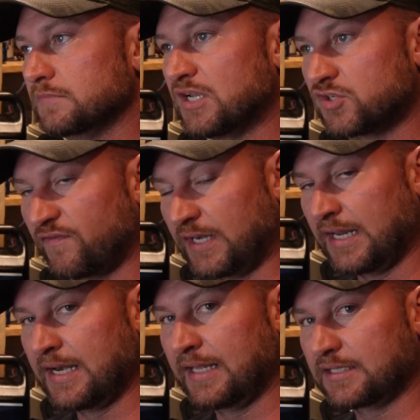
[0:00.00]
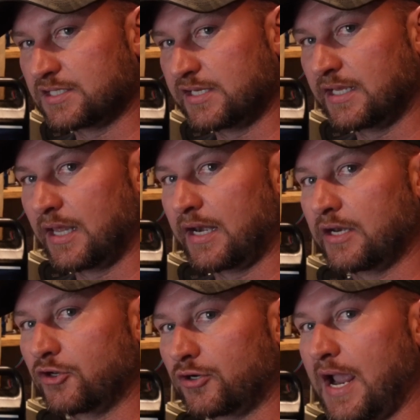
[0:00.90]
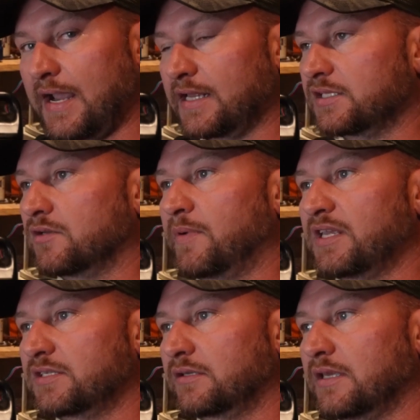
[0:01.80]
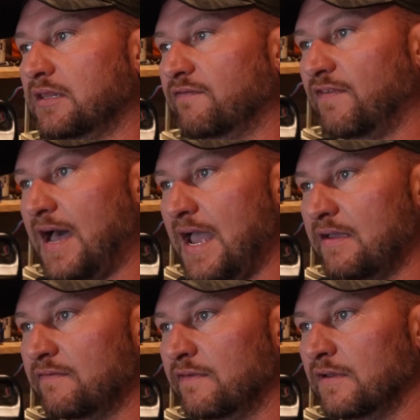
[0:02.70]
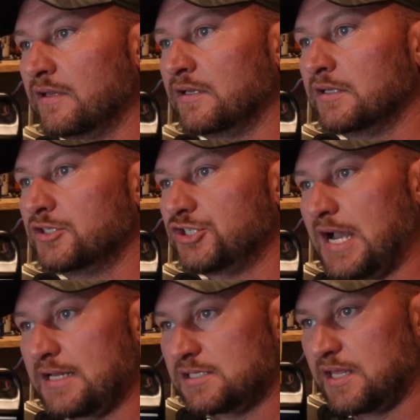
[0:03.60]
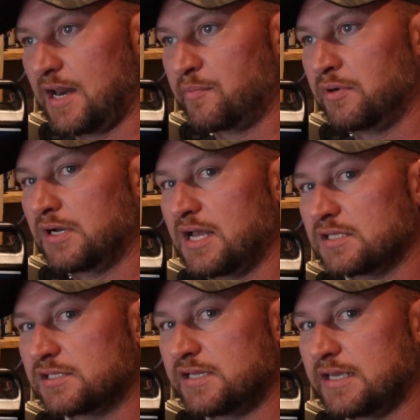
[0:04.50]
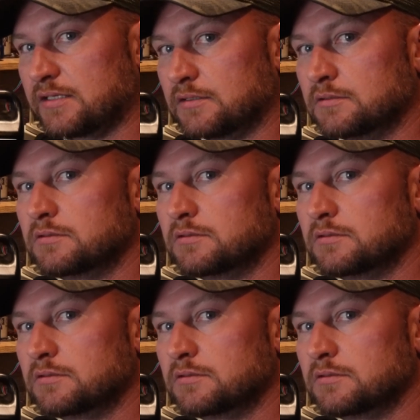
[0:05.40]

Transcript: So if it didn't hit the steel, I didn't track it. So basically the 5 shots that I put on steel,